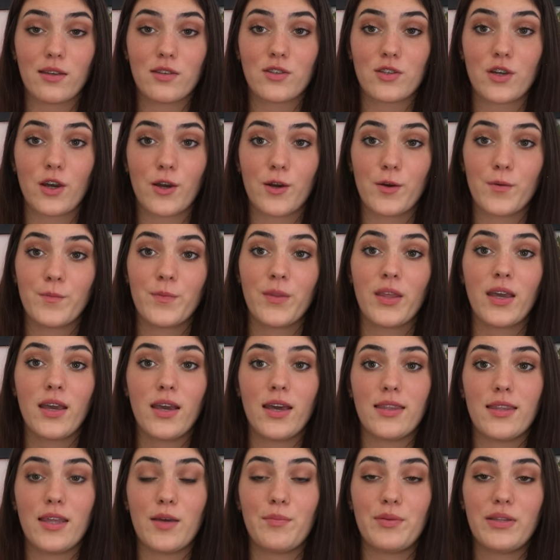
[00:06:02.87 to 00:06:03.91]
So
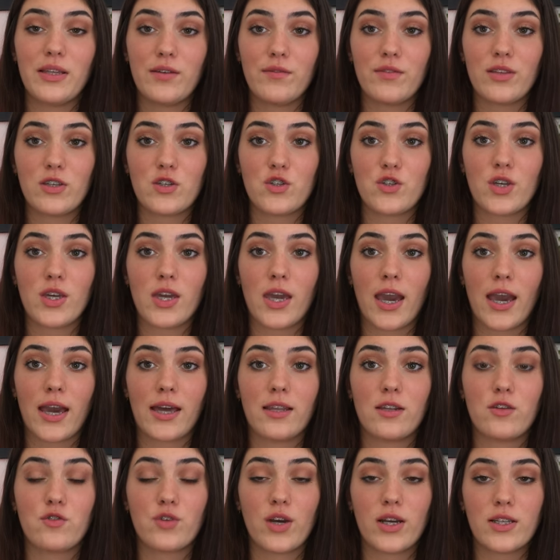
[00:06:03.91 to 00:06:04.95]
they believed that she
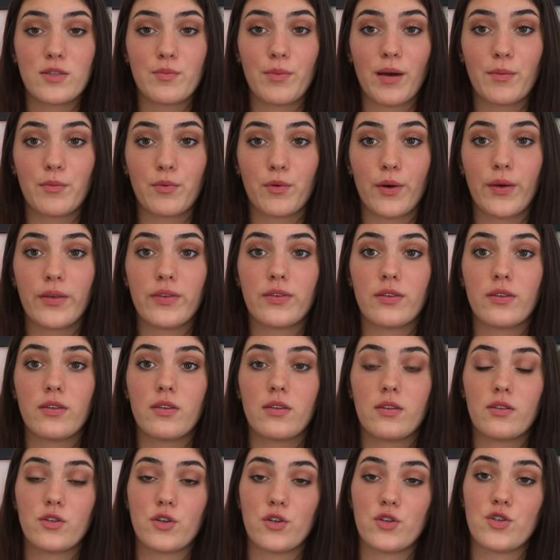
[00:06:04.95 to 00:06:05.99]
had tried to buy
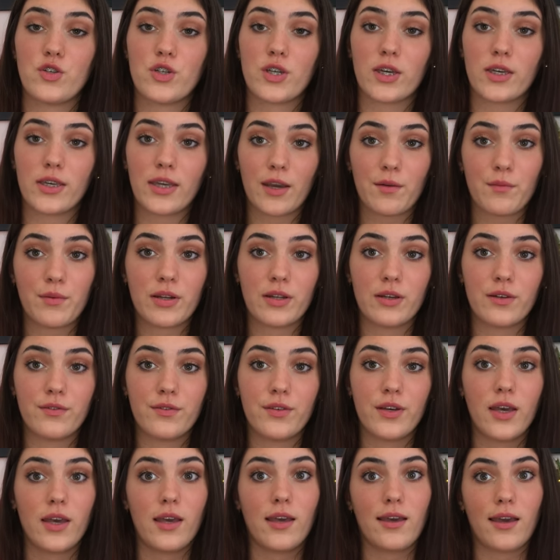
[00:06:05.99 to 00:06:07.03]
poison so she could get rid of
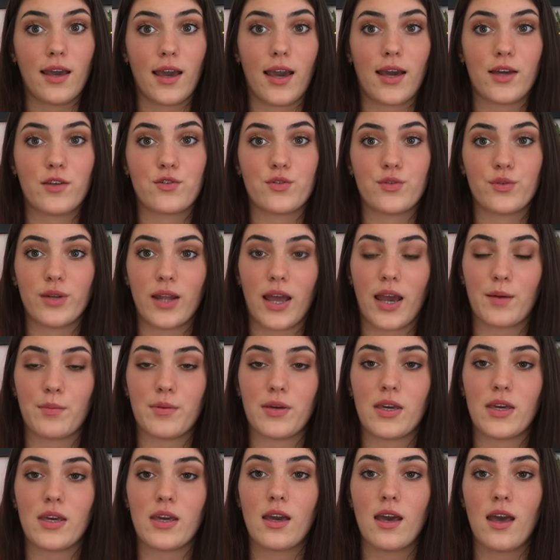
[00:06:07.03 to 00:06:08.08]
Andrew and
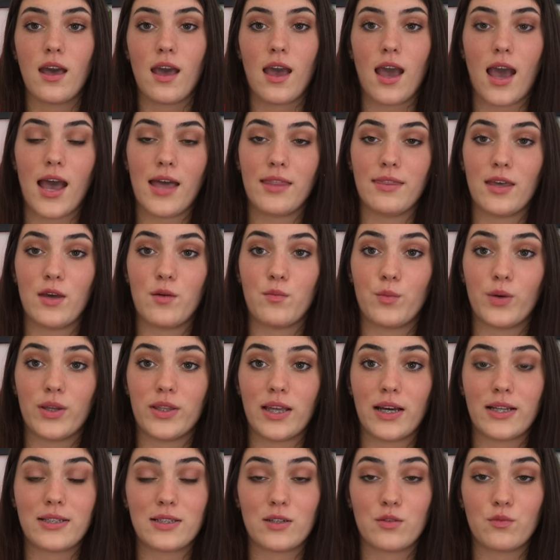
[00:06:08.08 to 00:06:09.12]
Abby and then when
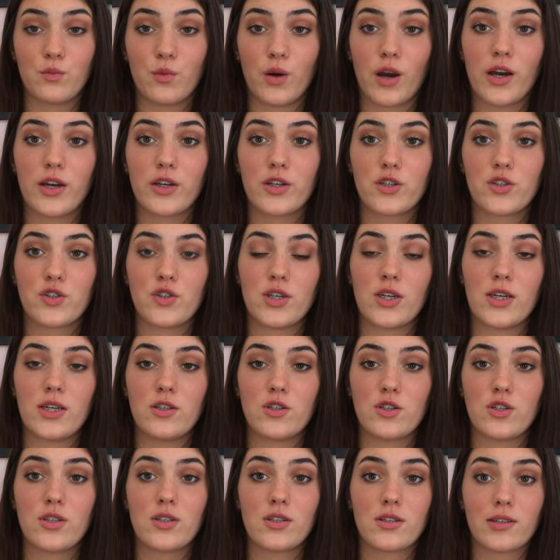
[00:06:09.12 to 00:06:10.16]
that didn't work she
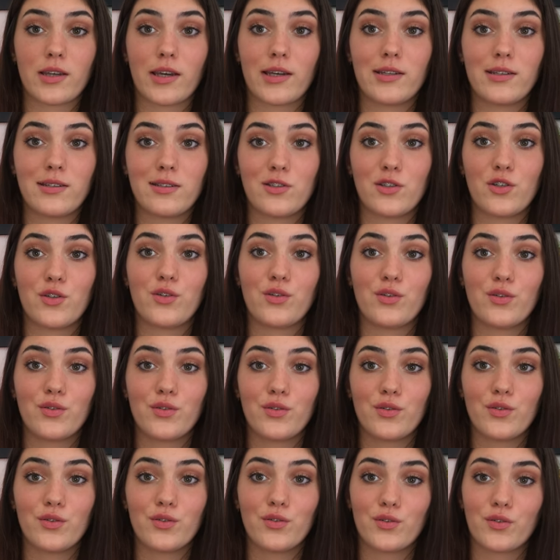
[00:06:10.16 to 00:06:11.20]
just decided to
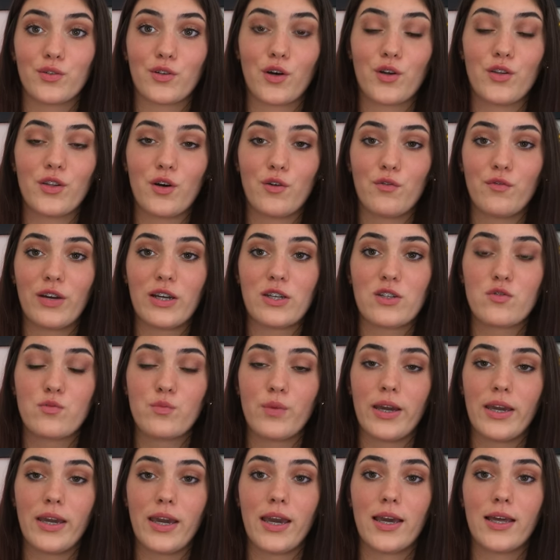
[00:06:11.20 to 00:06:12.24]
go the old fashioned
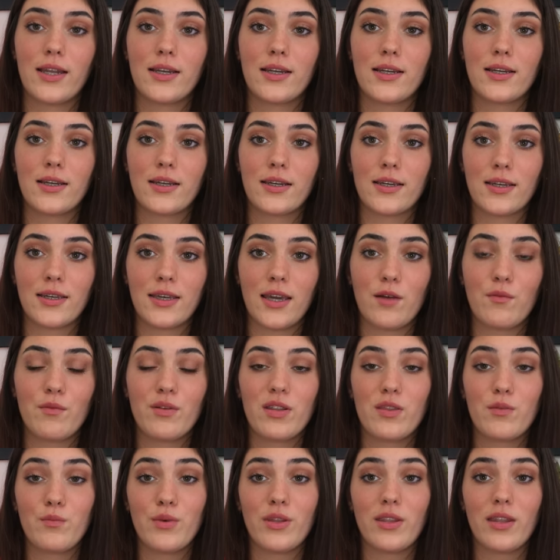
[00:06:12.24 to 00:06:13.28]
way and get rid
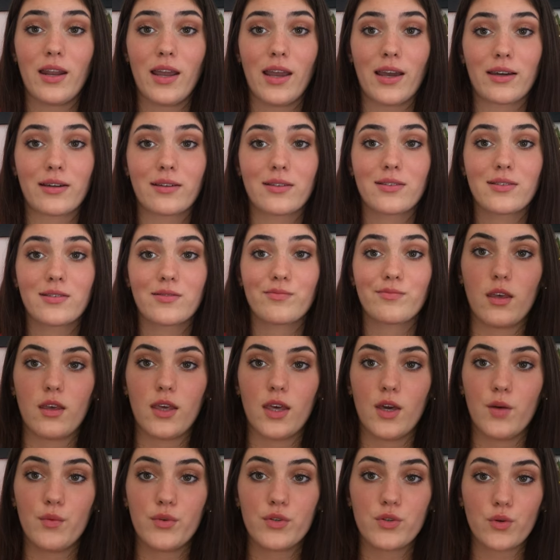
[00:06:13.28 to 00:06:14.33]
of them with an axe.
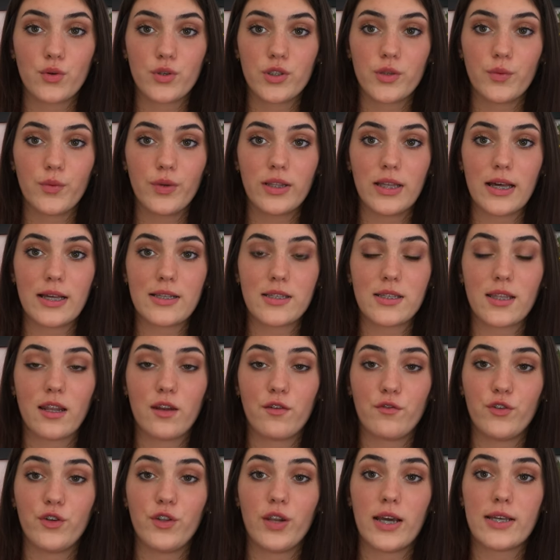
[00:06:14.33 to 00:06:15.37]
It was also alleged that a
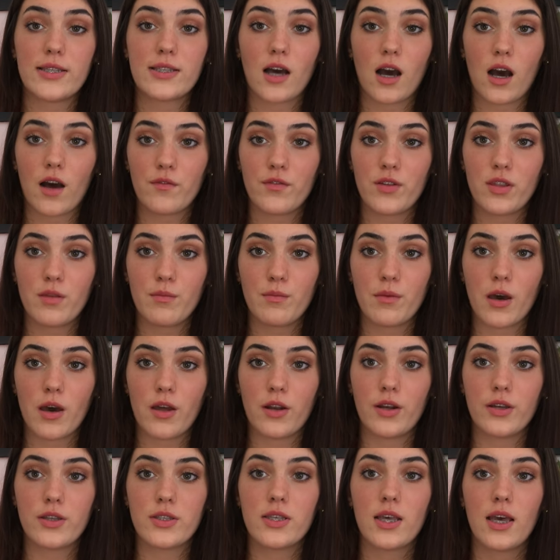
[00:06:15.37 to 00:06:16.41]
few days after the
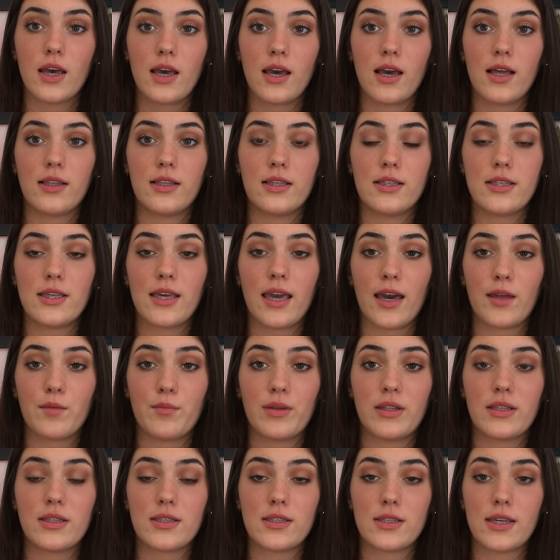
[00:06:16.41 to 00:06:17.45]
murders, Lizzie had
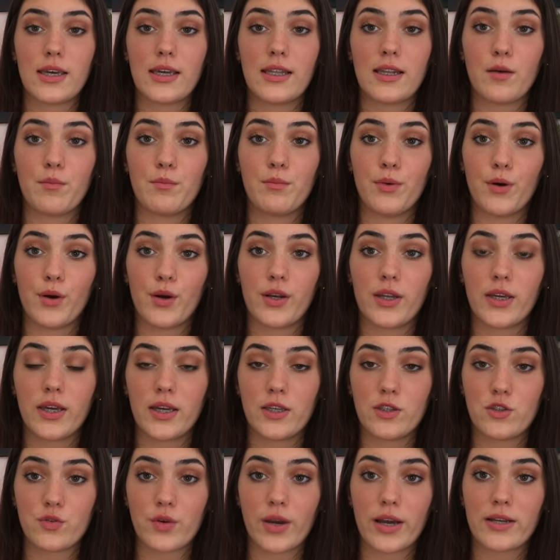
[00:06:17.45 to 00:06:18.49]
been seen burning
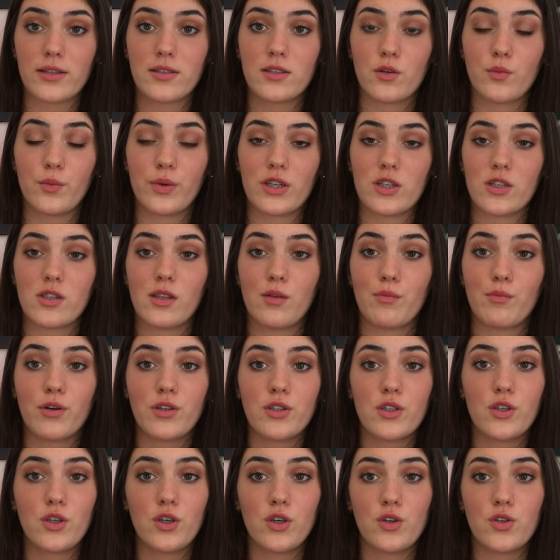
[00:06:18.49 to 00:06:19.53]
a dress which the
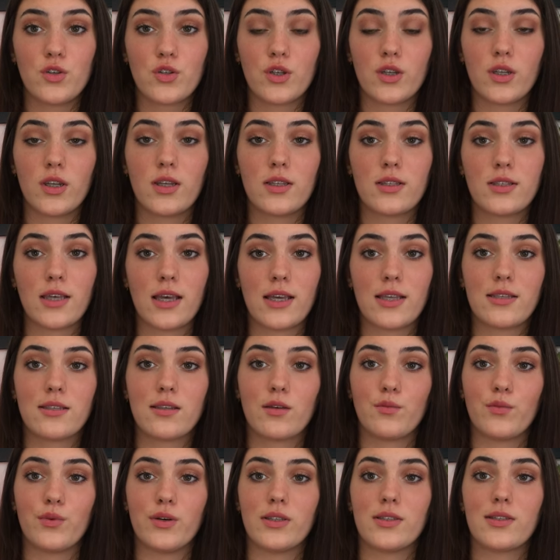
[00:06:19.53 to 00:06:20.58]
prosecution says
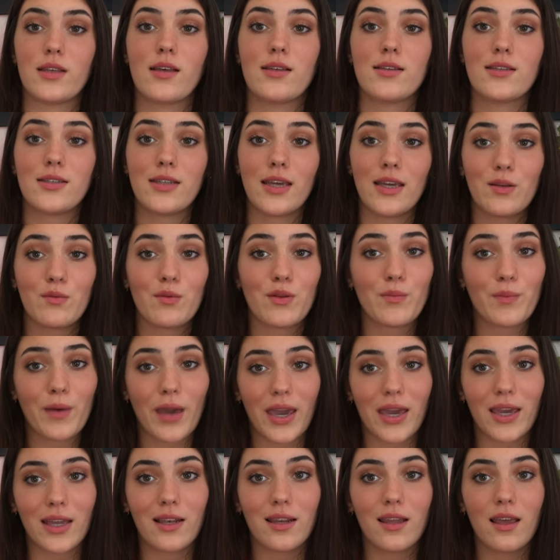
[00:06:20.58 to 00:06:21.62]
was stained with
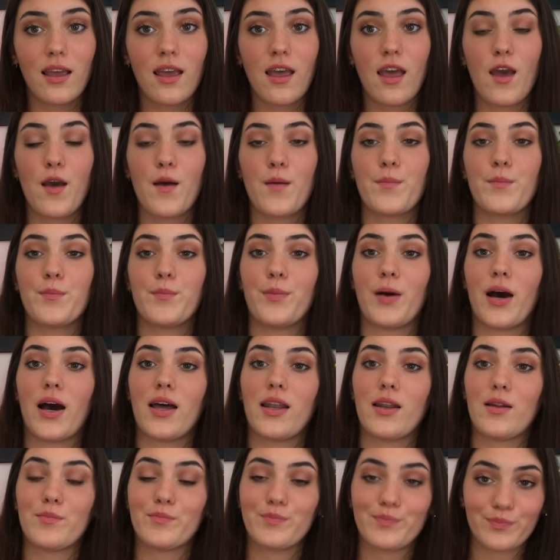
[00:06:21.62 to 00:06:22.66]
paint,
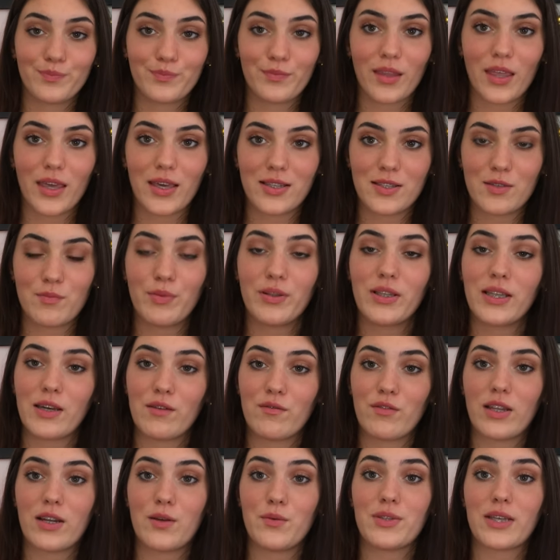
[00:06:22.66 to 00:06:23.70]
but it's
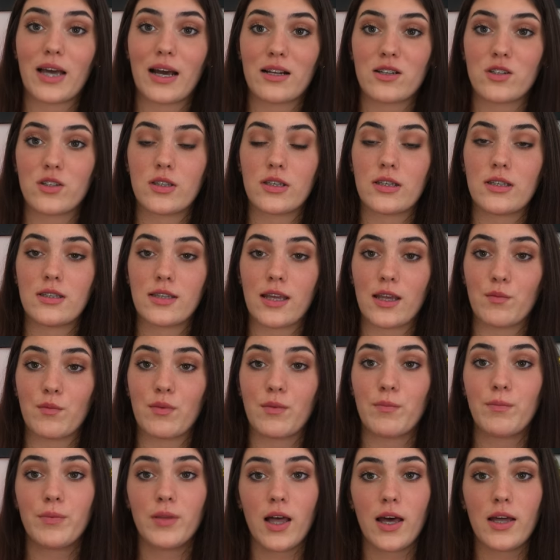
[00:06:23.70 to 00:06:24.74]
believed that it was actually stained
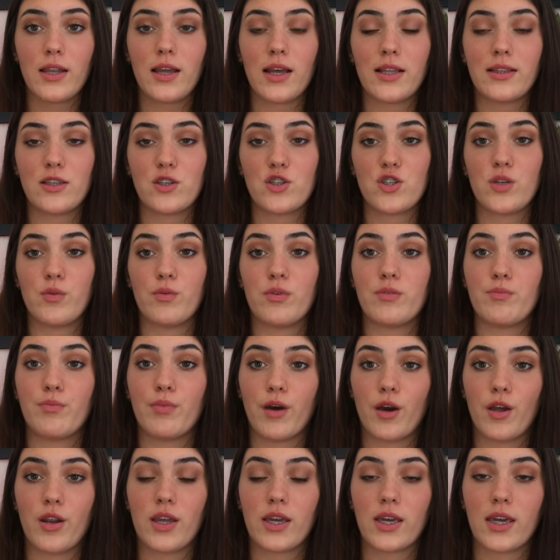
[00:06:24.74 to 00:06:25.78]
with blood and that she was
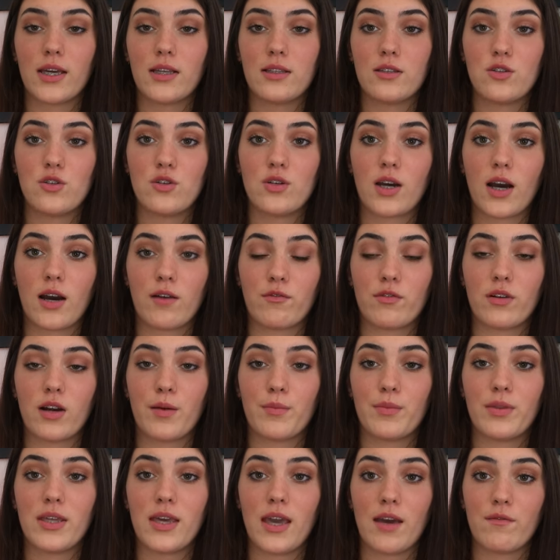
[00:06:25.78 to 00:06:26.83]
burning it to cover
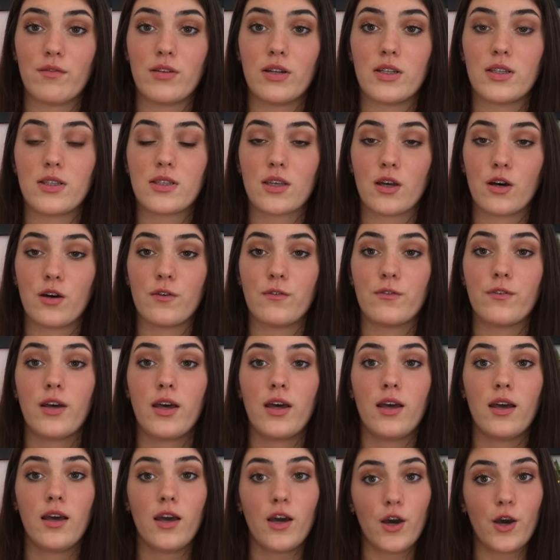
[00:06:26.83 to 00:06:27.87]
up the evidence of
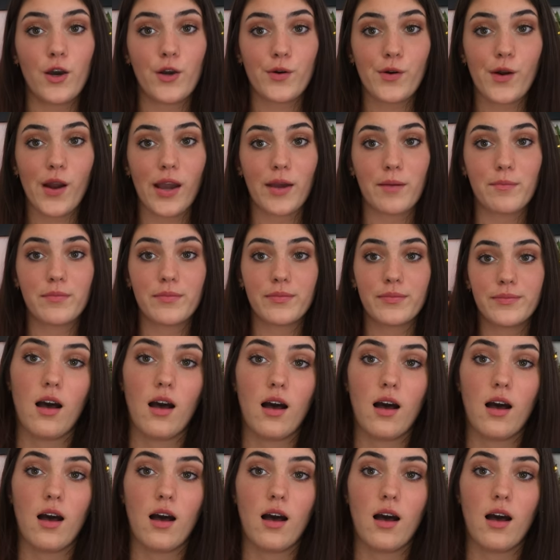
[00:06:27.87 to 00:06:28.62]
her crime.